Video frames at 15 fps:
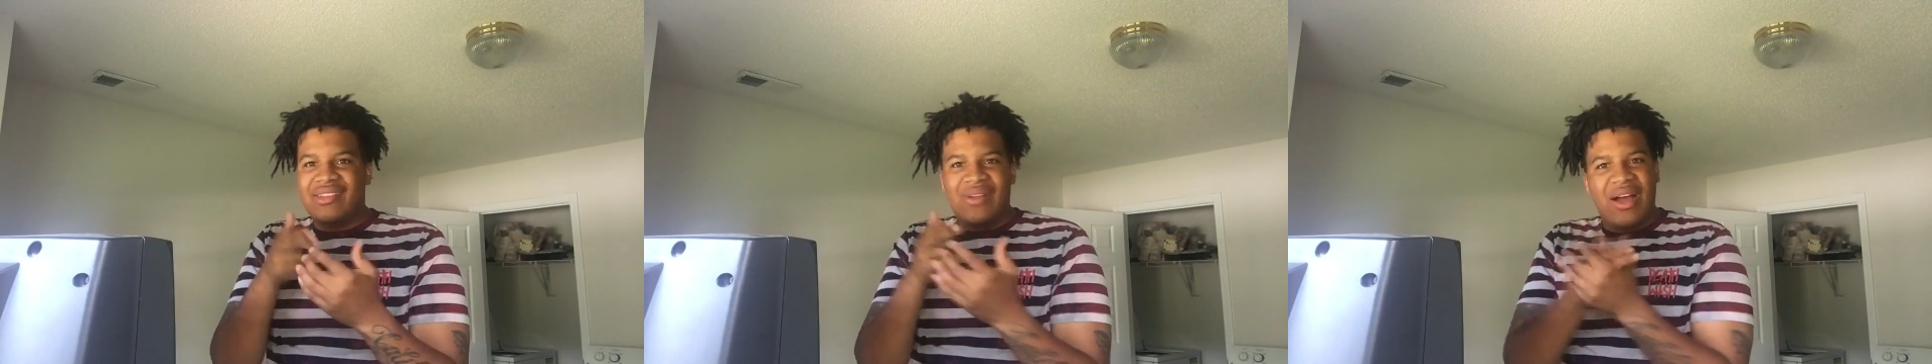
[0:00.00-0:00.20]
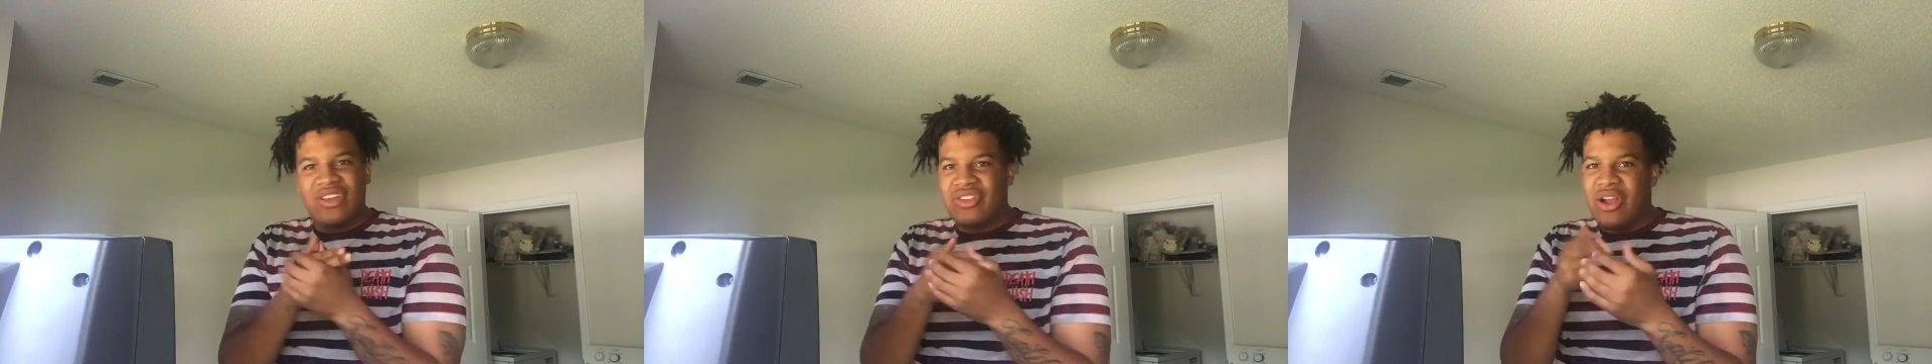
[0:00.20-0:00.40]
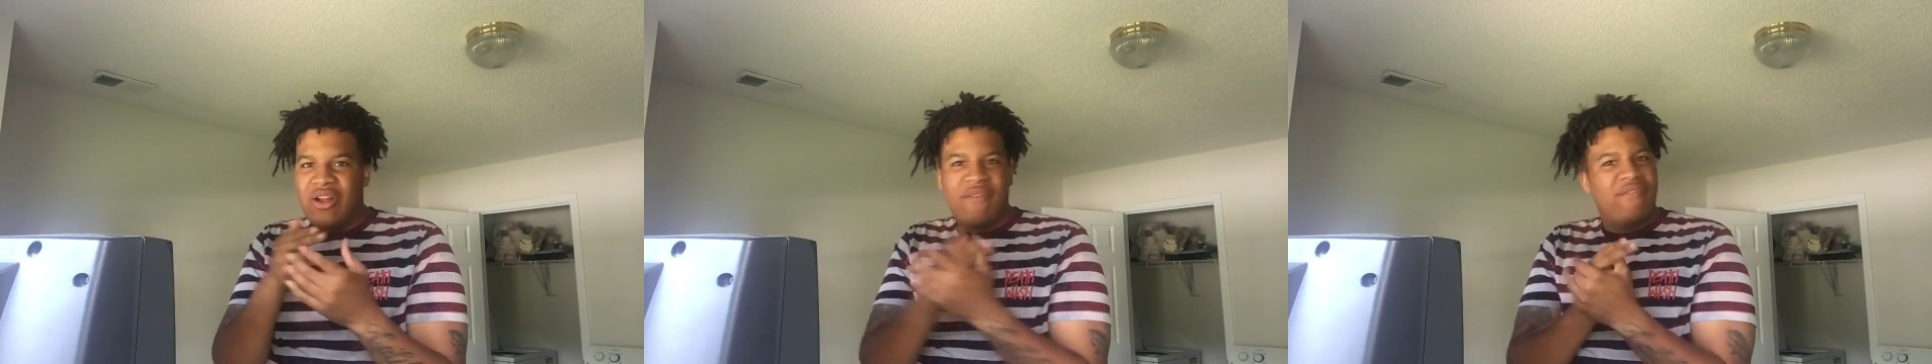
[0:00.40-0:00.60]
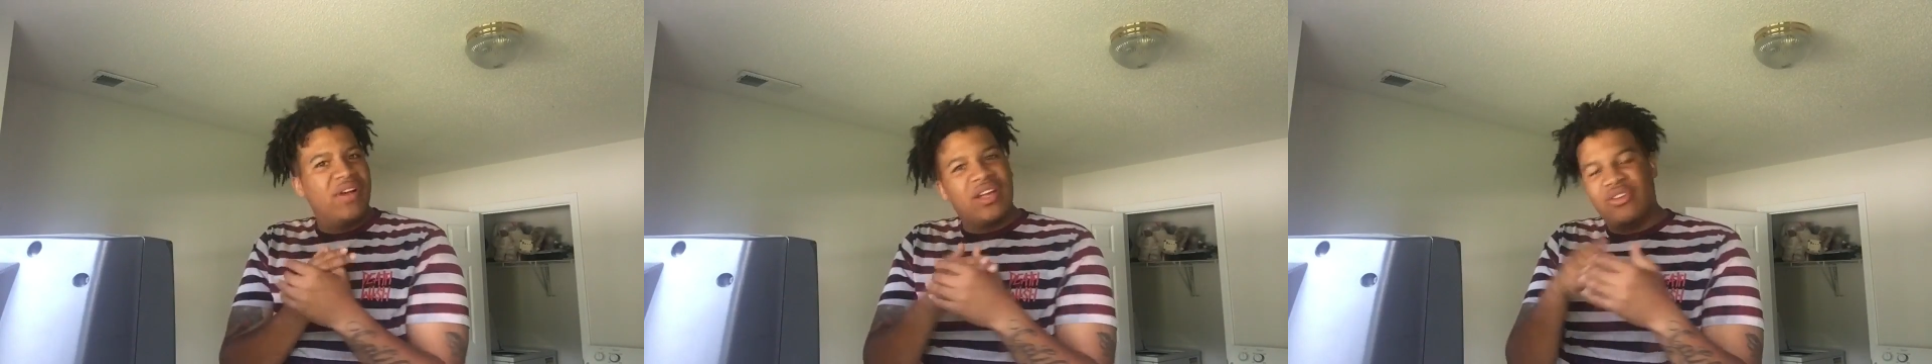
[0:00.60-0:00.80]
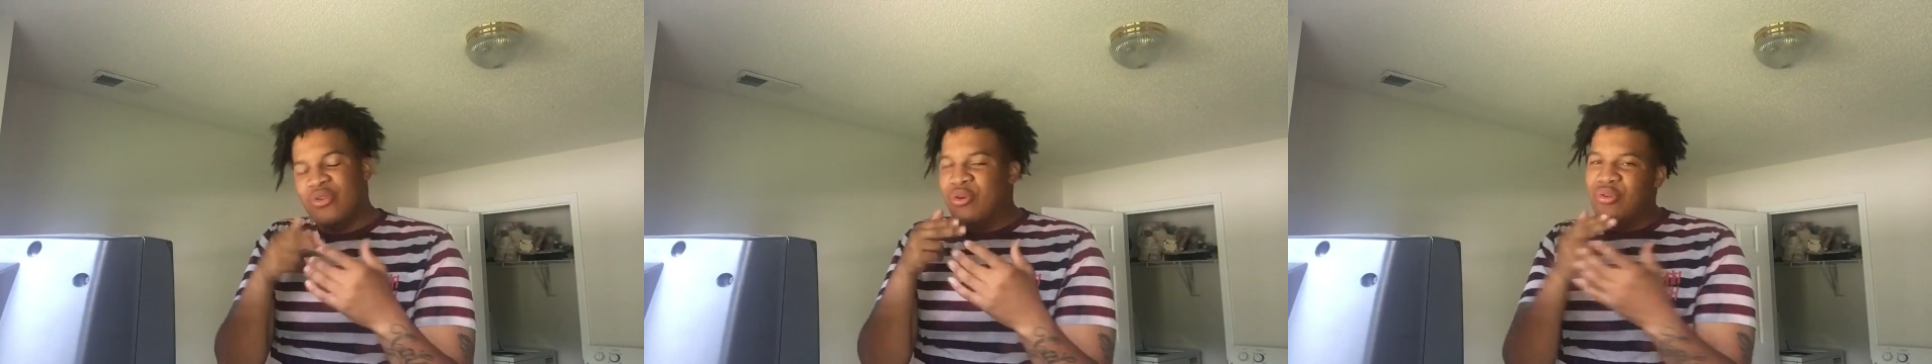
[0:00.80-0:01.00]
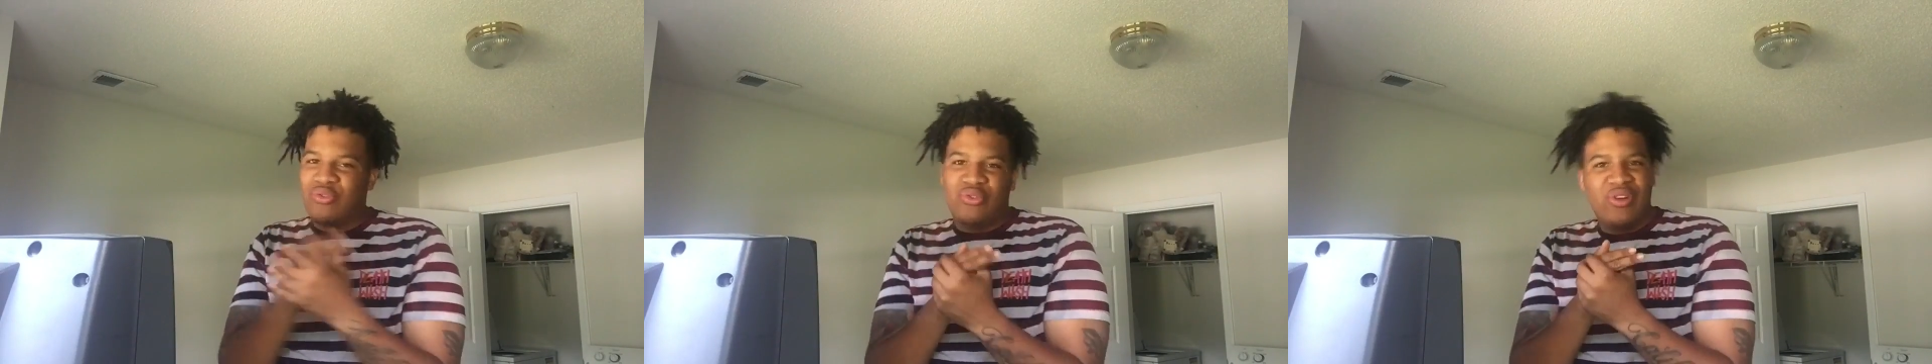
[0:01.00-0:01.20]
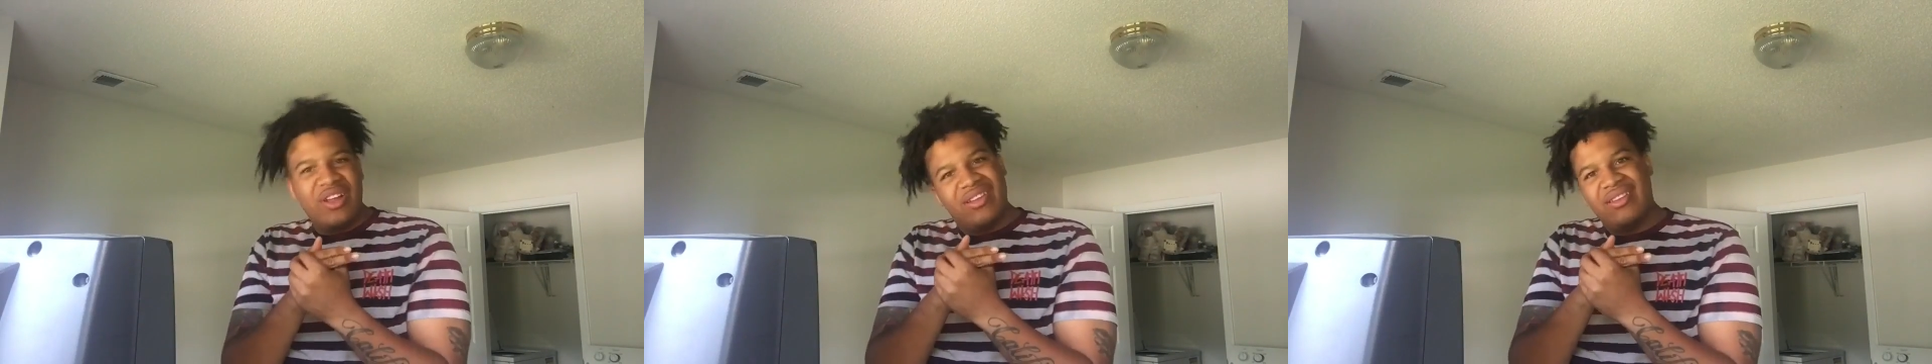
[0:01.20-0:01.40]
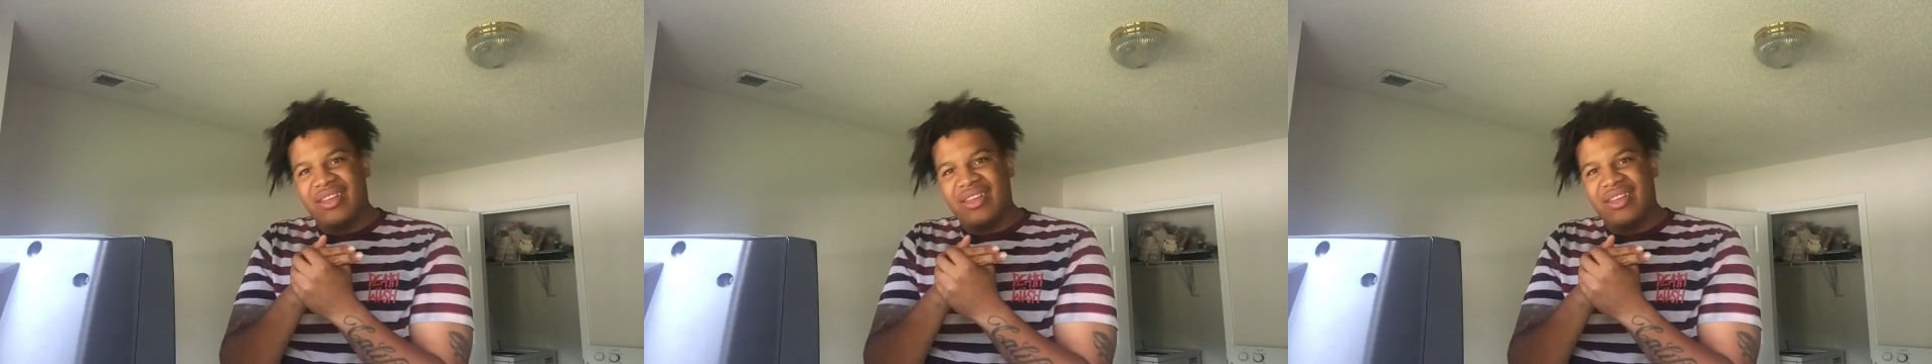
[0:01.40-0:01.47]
So I started fucking doing tricks,